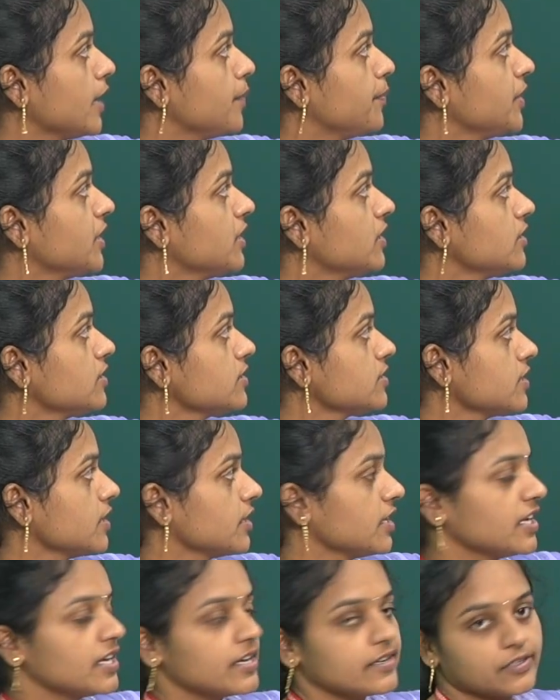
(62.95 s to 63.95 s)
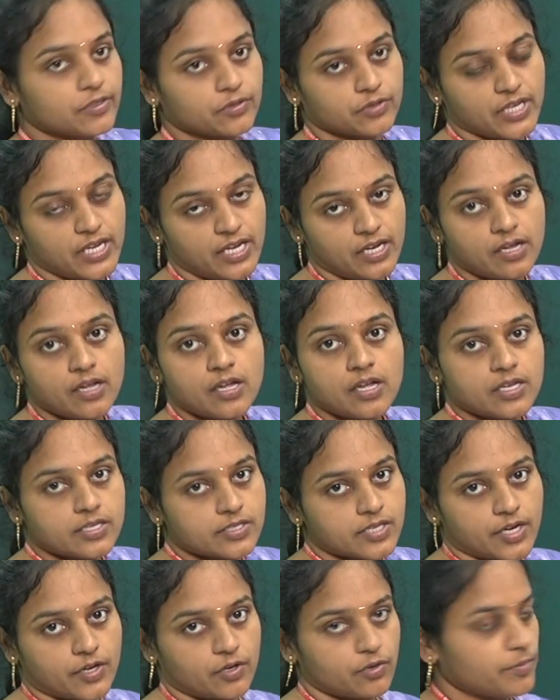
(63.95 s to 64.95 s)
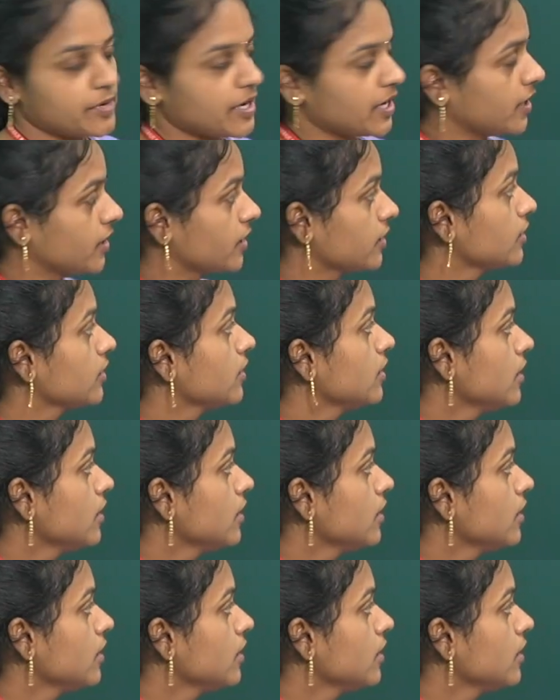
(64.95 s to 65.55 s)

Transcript: appears near to the circuit breaker.